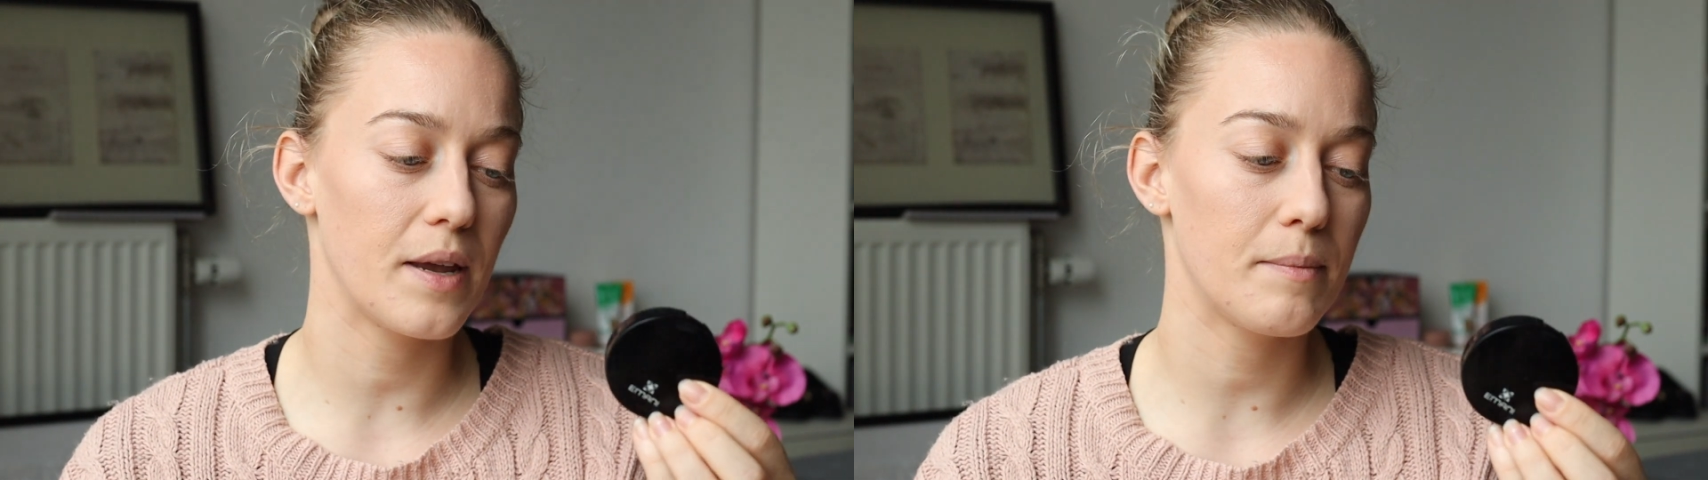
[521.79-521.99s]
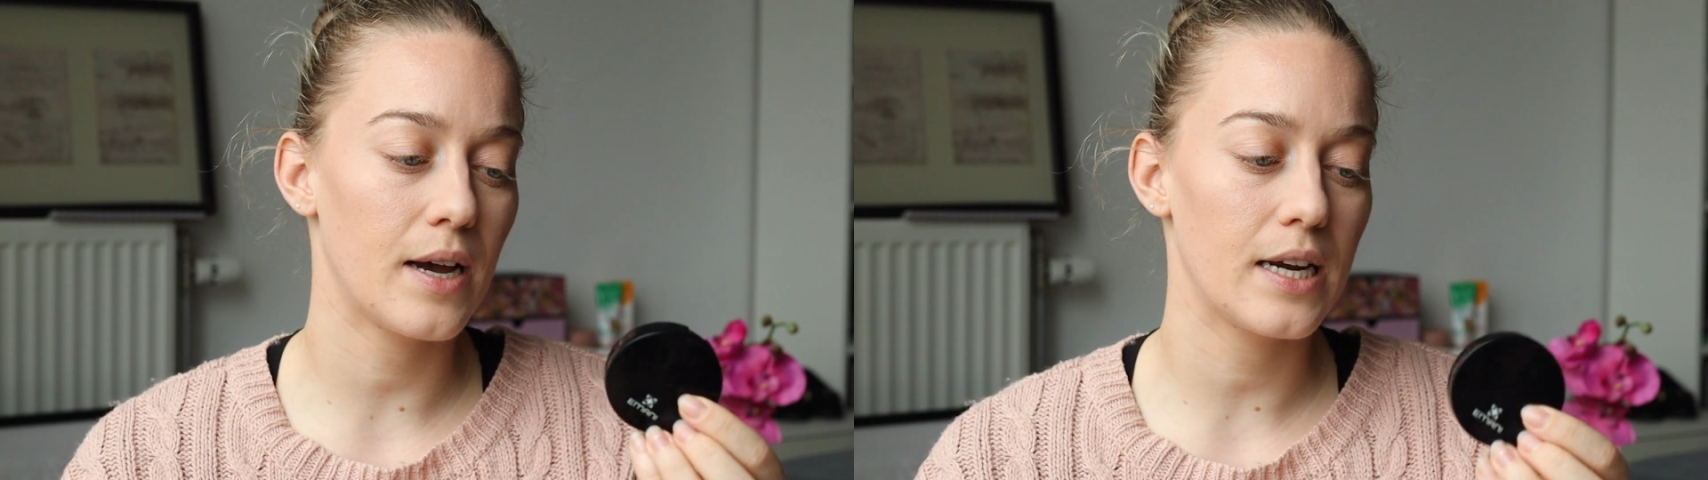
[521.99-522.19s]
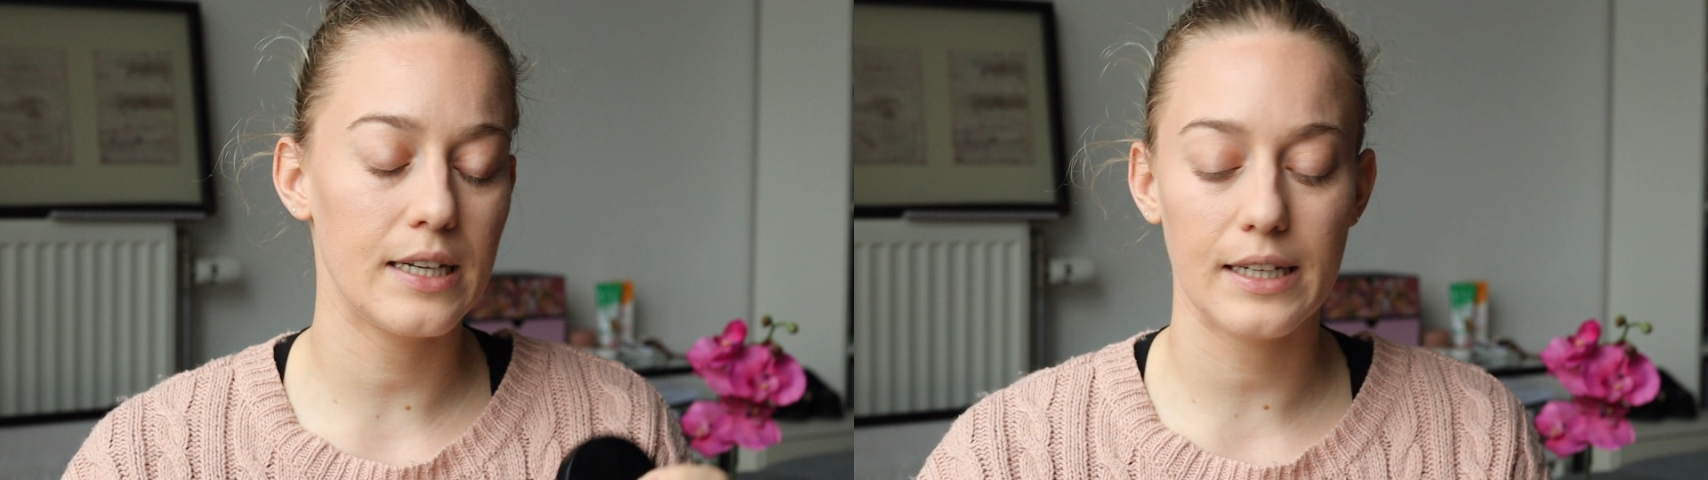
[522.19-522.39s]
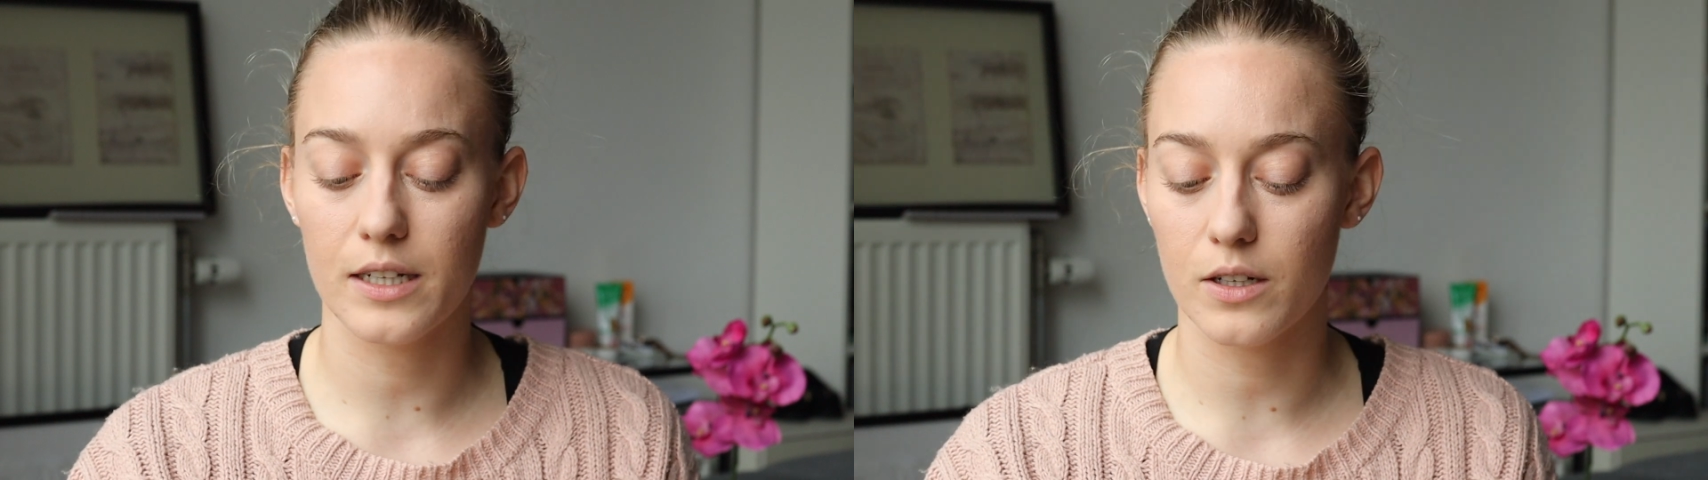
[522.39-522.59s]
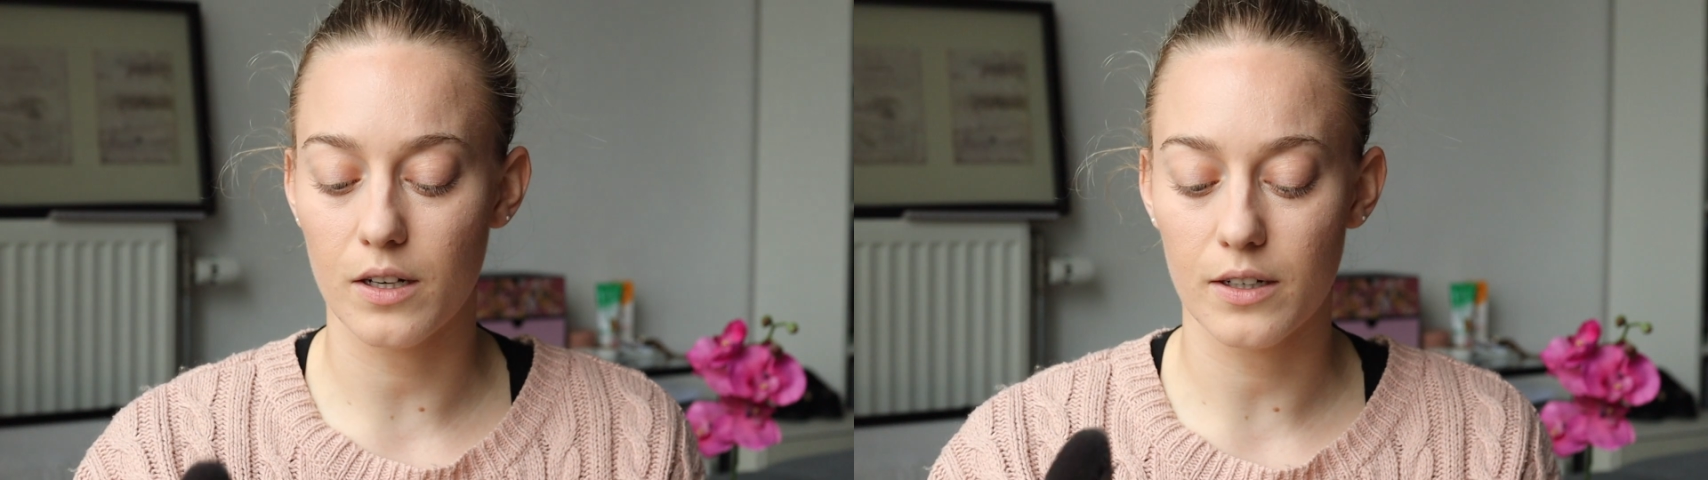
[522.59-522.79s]
A.C
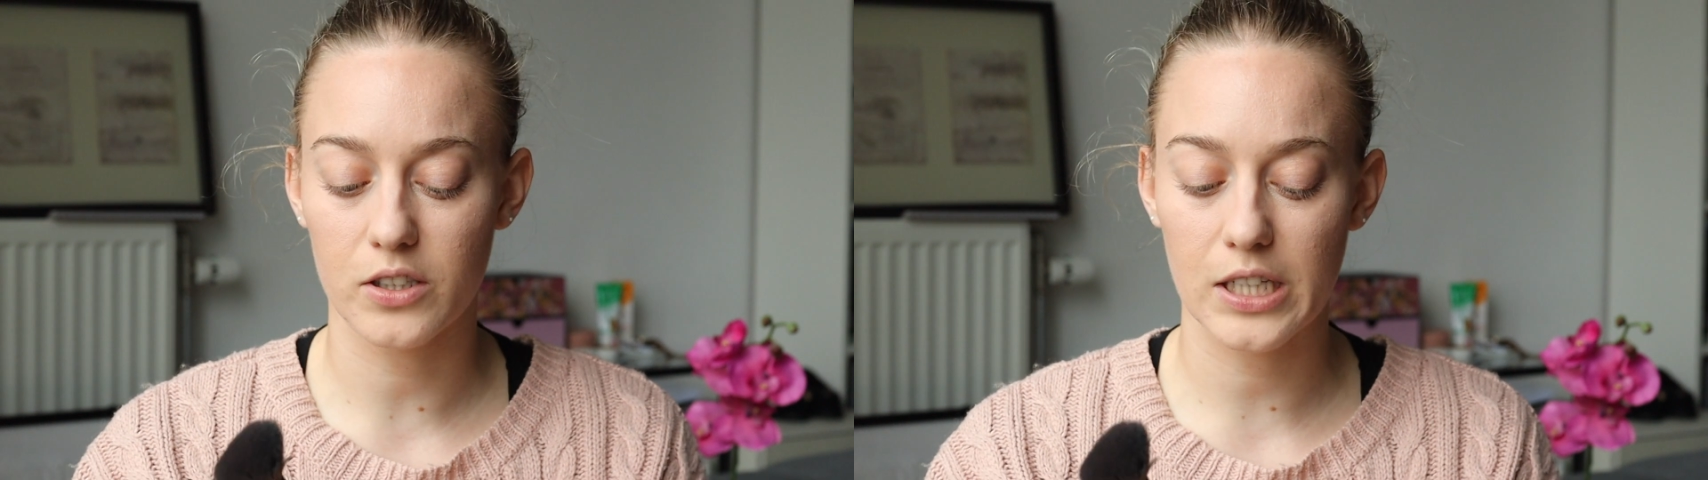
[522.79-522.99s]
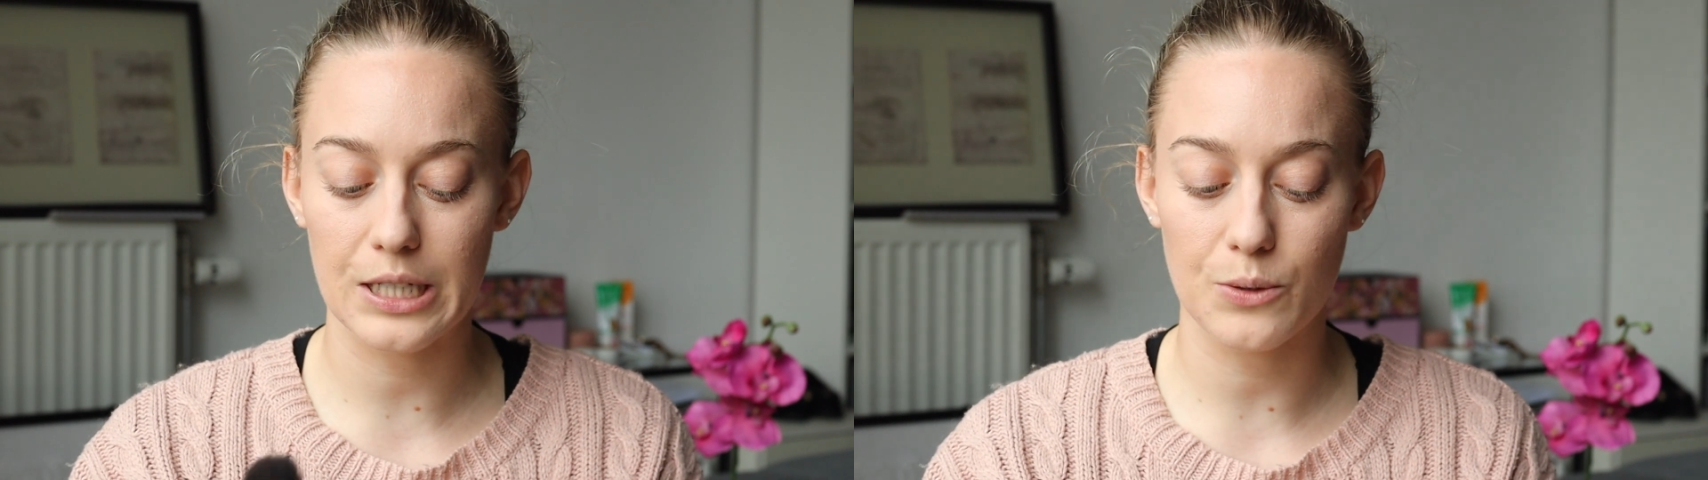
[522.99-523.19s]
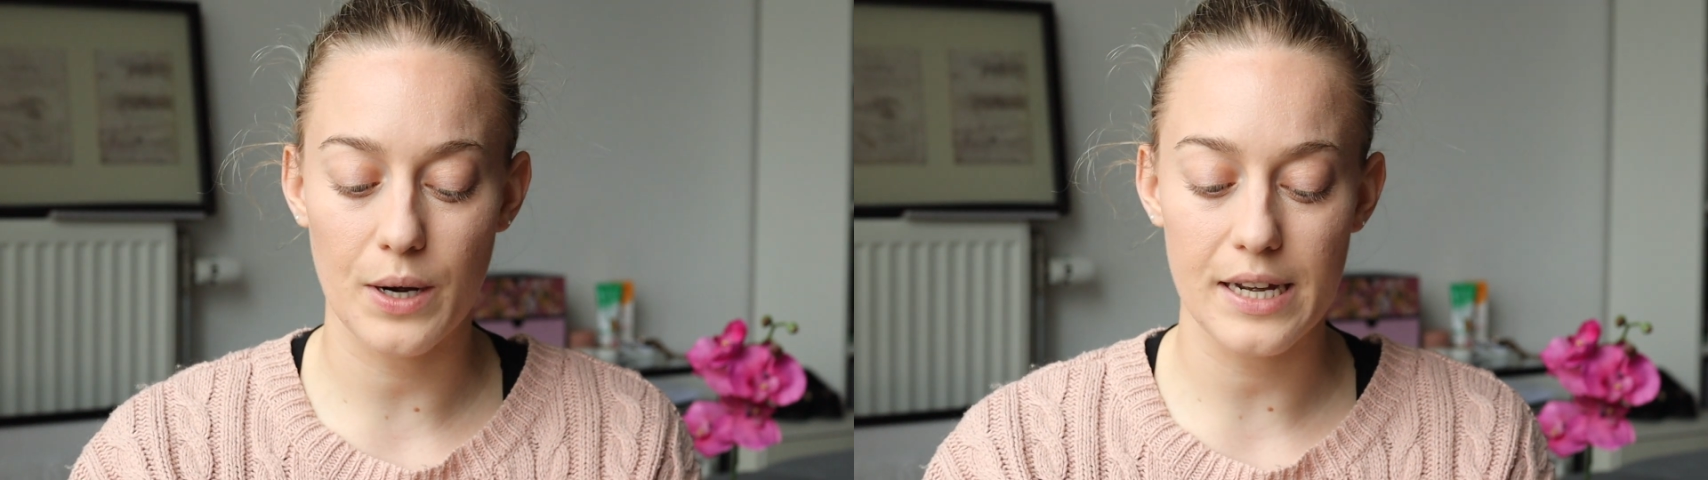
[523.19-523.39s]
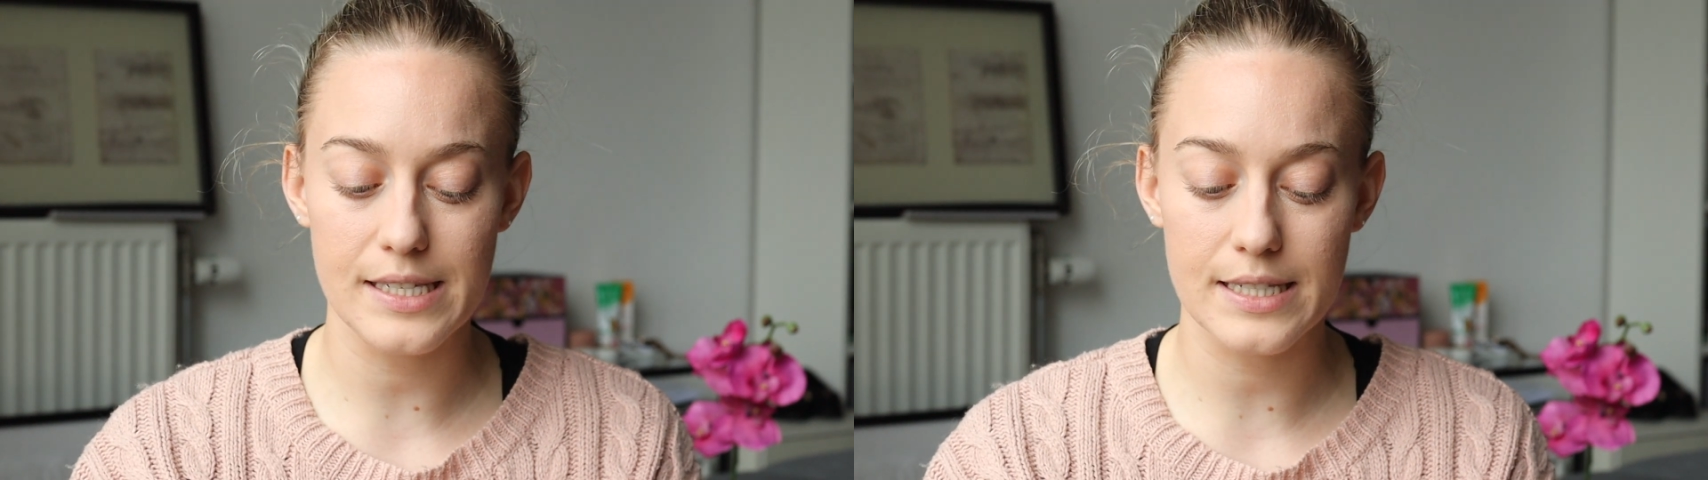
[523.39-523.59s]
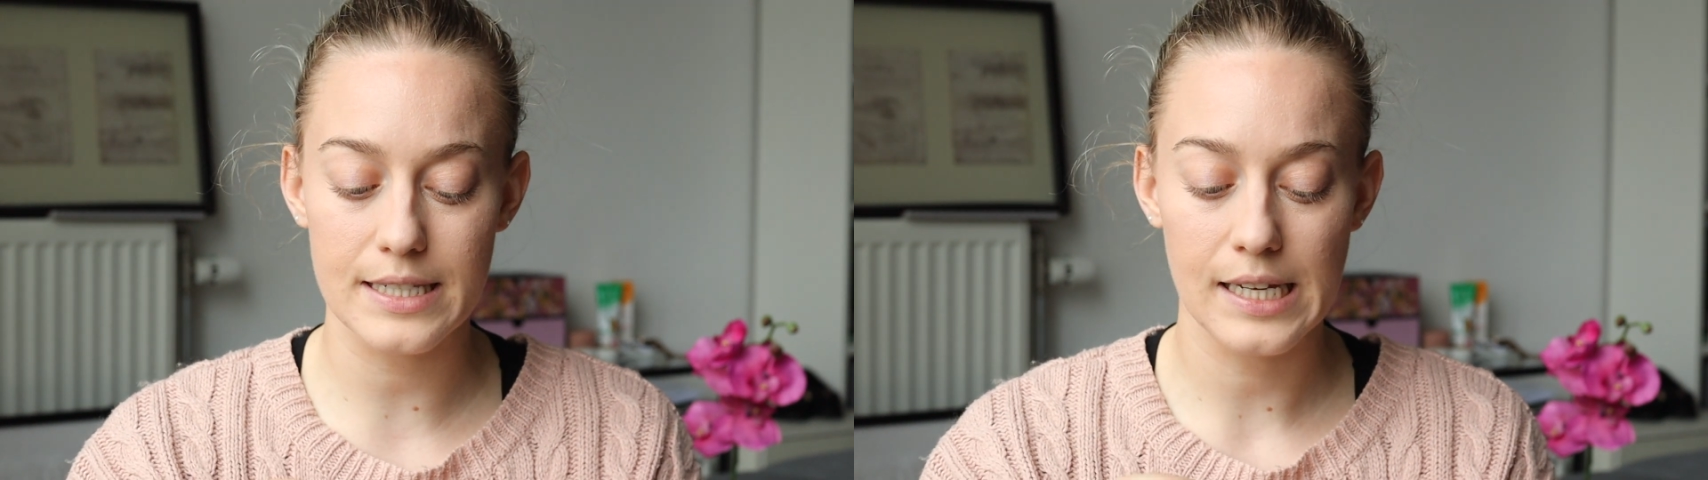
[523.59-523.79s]
in the color Key
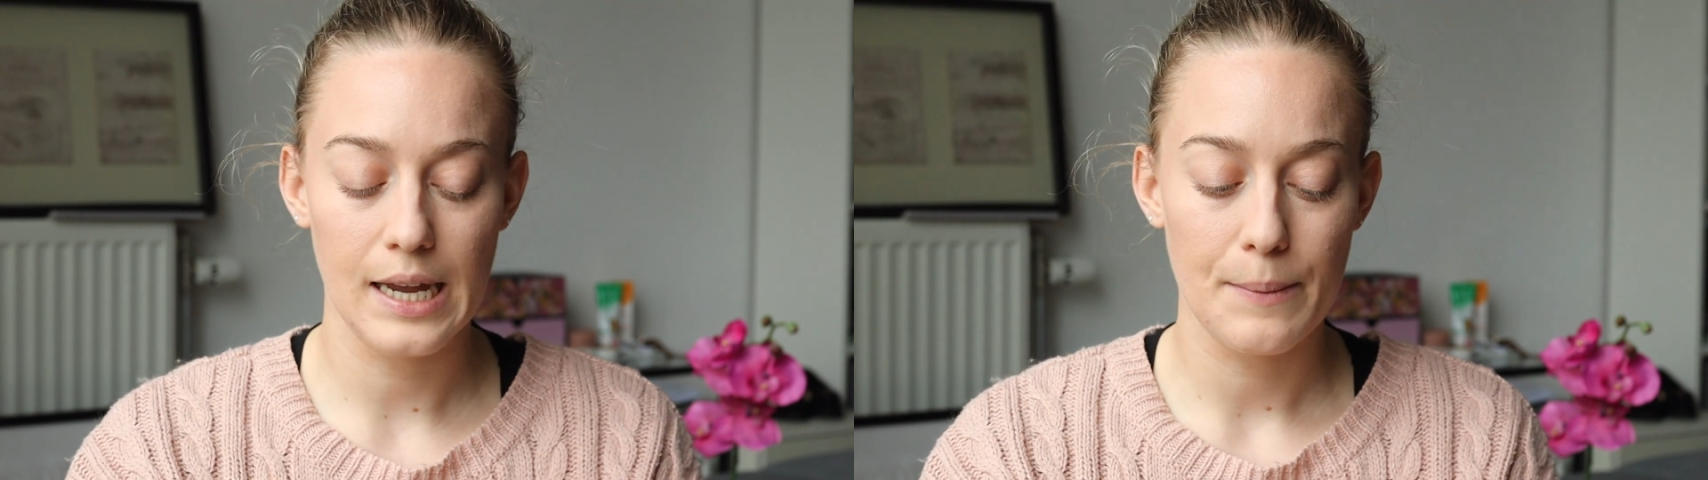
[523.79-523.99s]
West